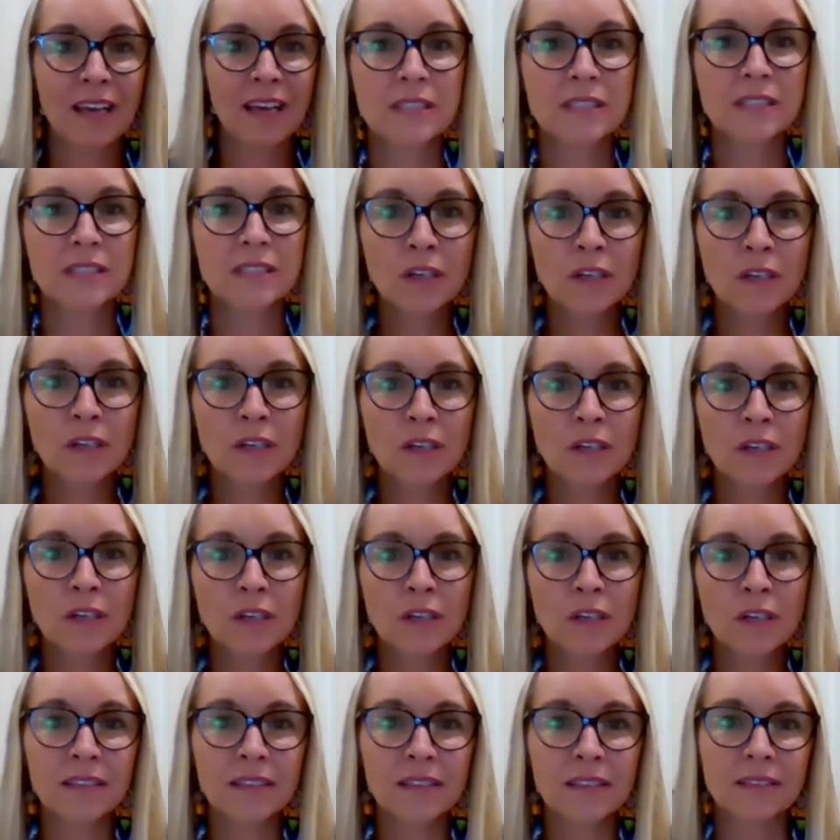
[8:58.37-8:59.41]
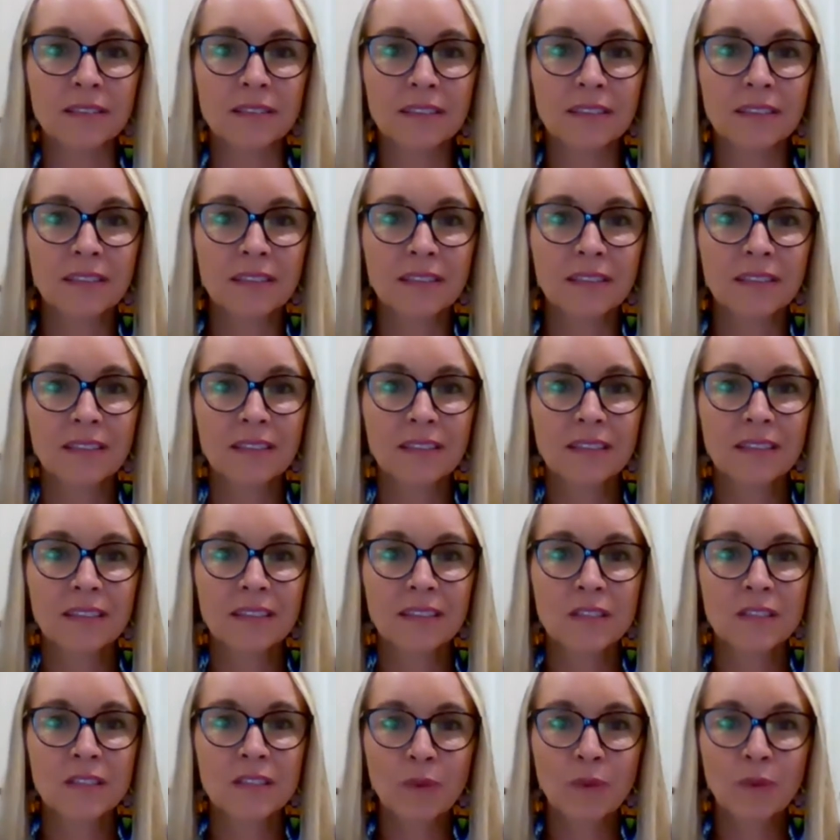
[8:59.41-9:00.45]
casualties, 0
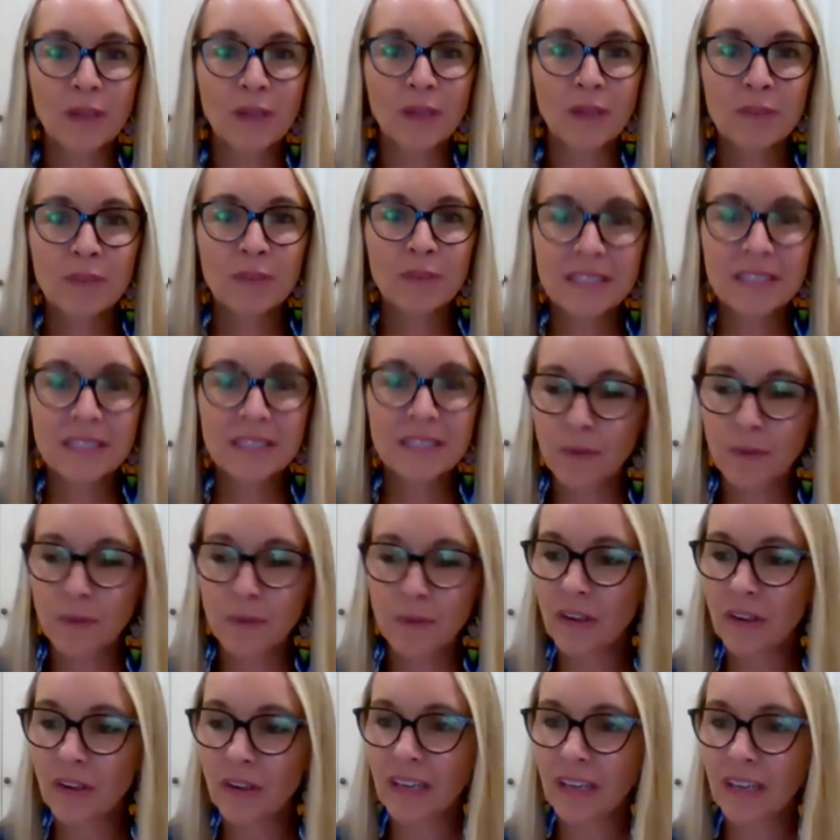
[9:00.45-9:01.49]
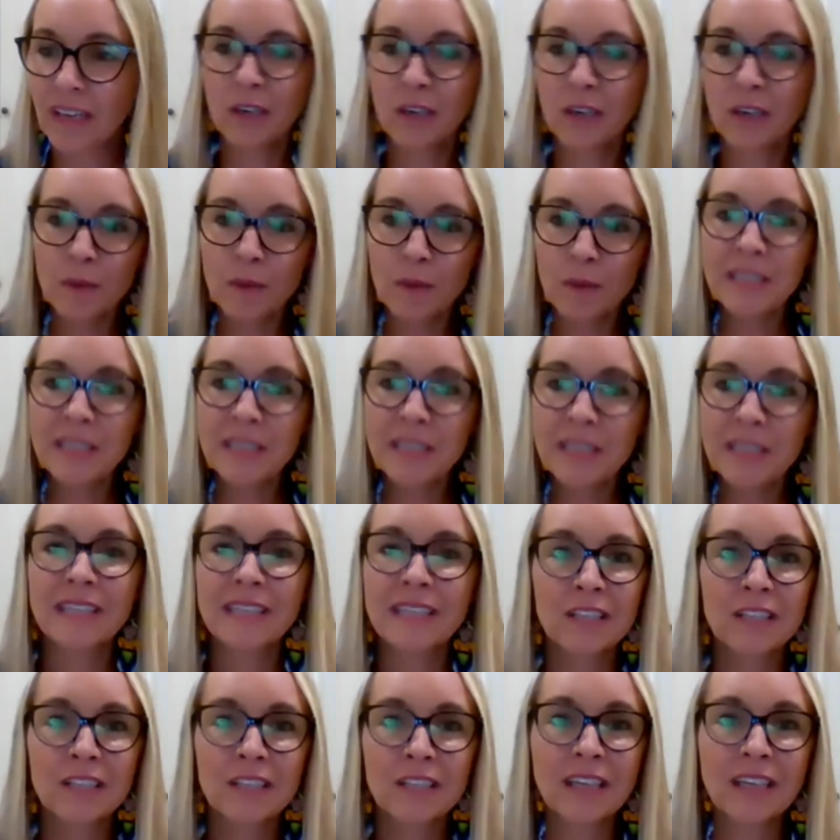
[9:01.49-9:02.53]
killed. So when we say we're okay,
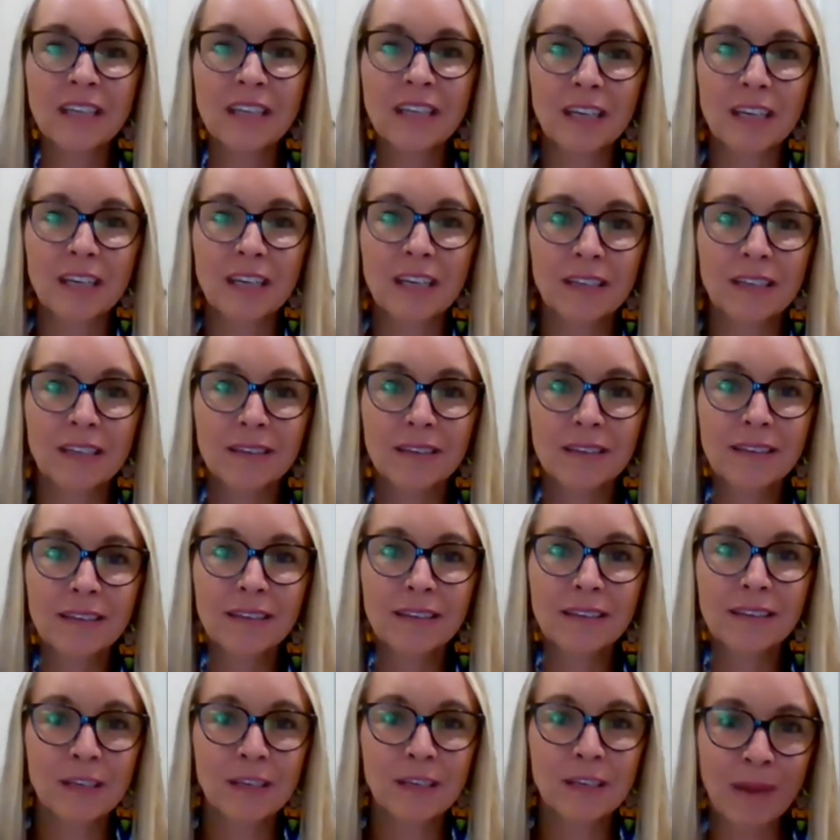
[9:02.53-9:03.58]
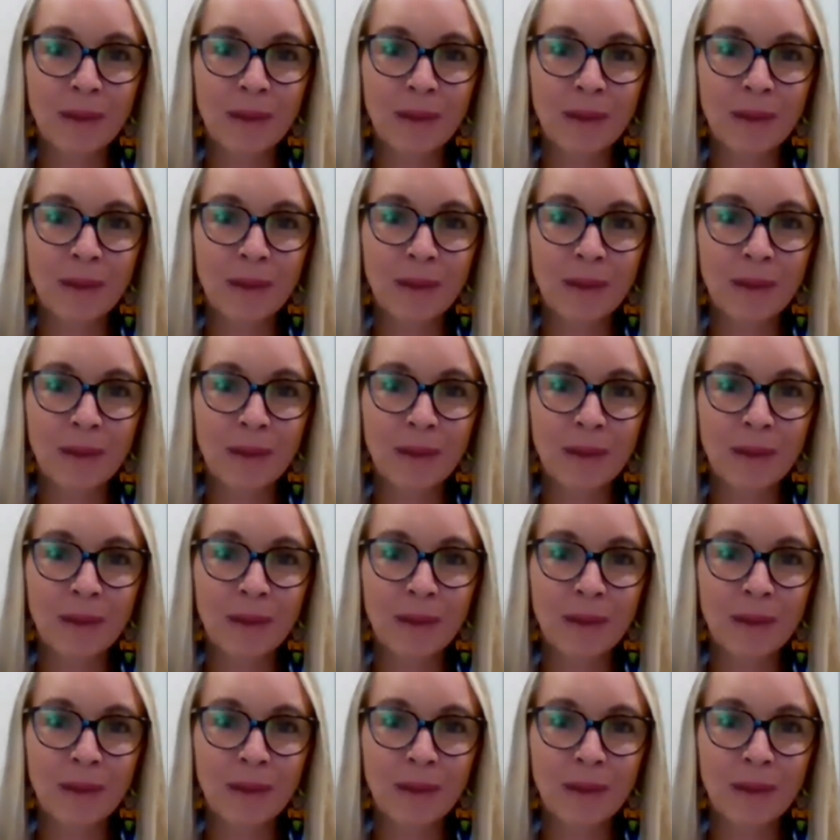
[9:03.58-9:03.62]
nobody died today